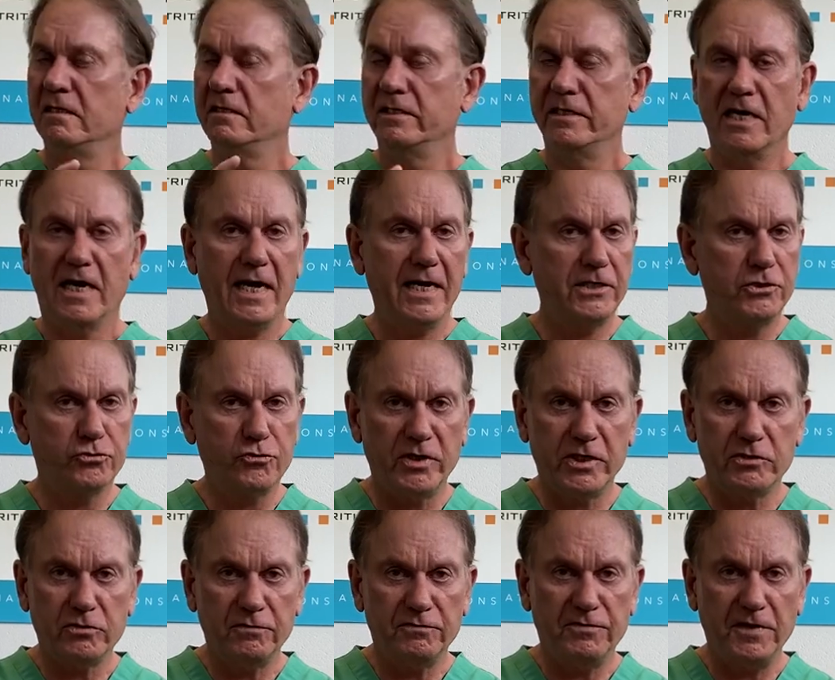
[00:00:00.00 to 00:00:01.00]
Diet
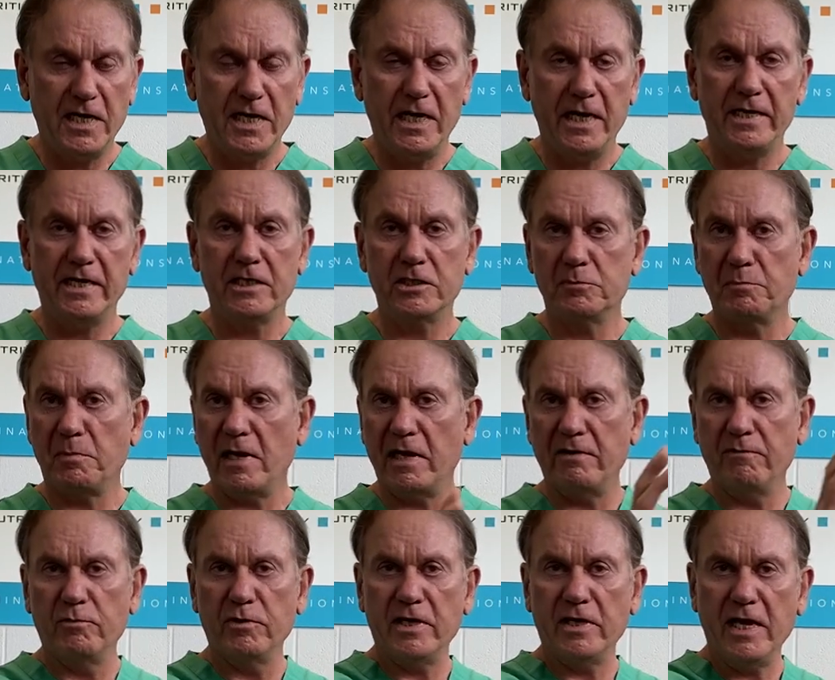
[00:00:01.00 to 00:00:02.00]
drinks are fine. In spite
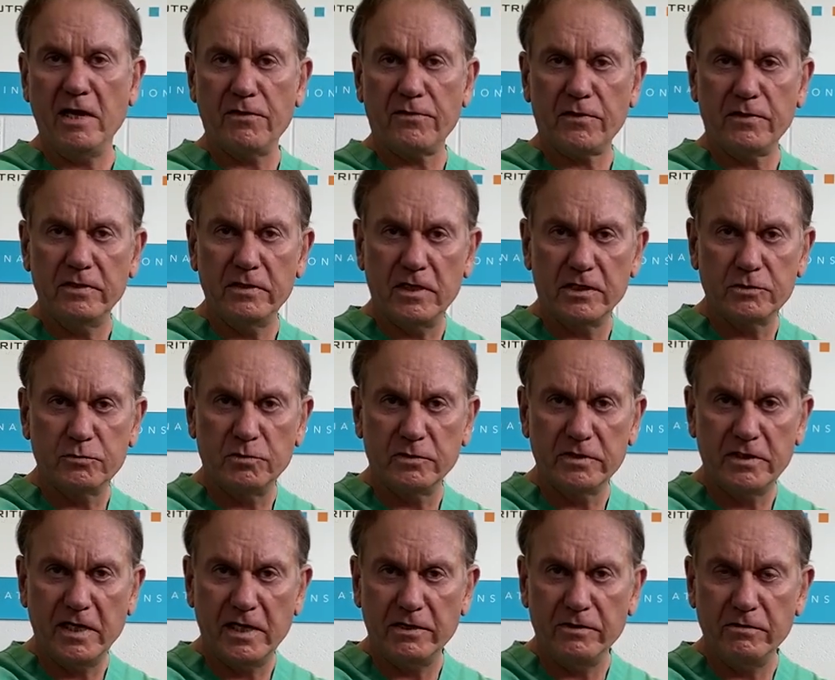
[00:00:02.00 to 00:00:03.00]
of what health nuts will
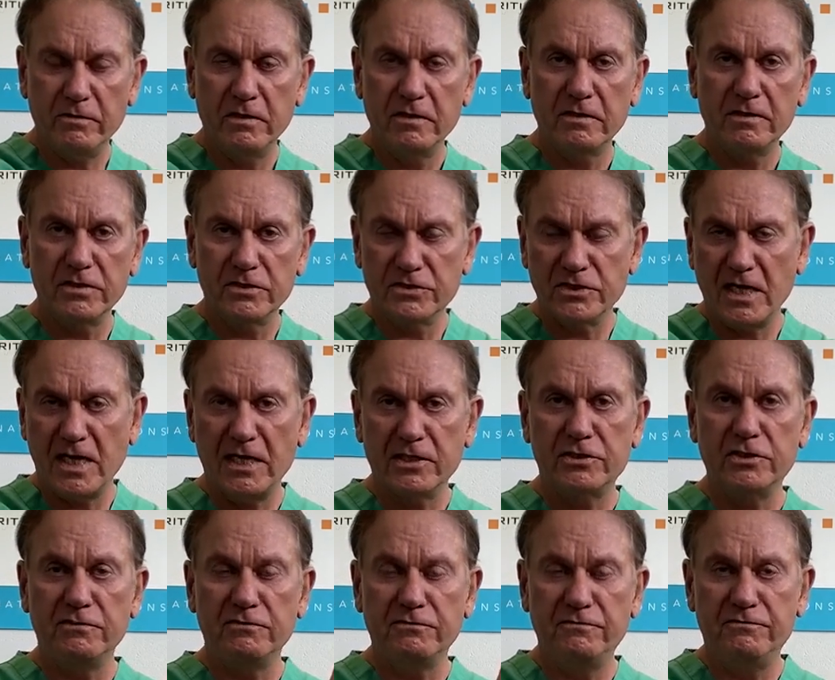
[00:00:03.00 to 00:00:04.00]
tell you, the
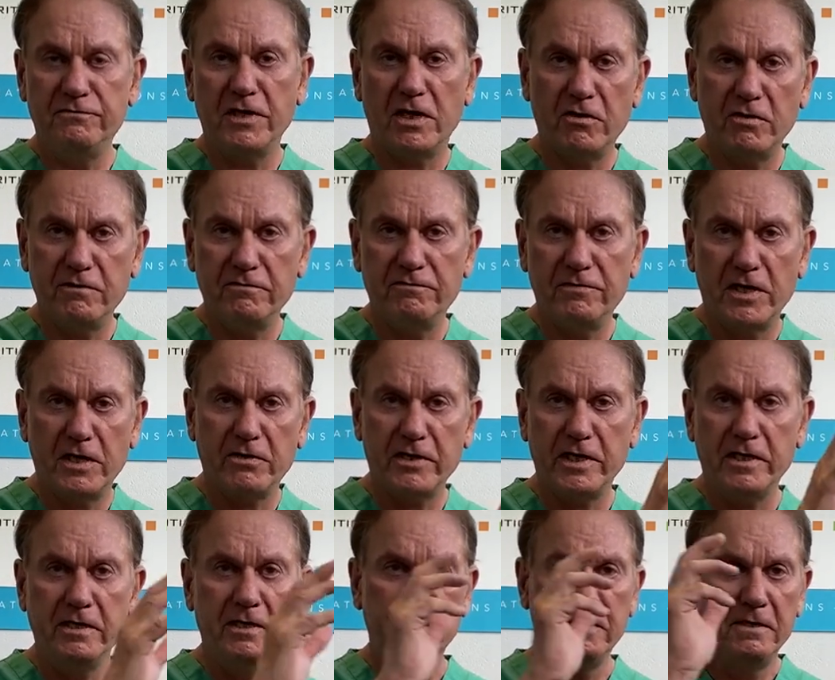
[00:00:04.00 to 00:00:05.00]
science is very,
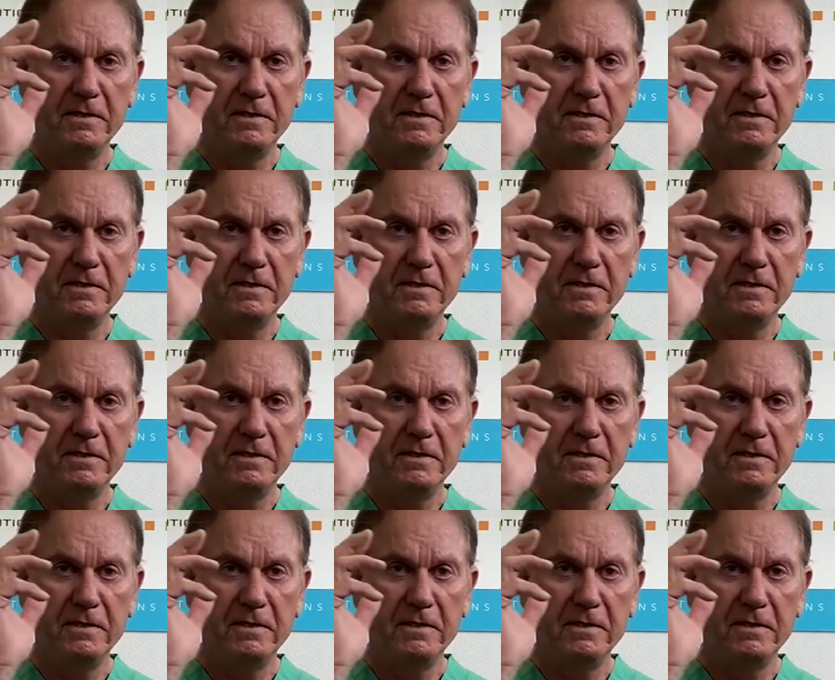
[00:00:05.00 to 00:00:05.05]
very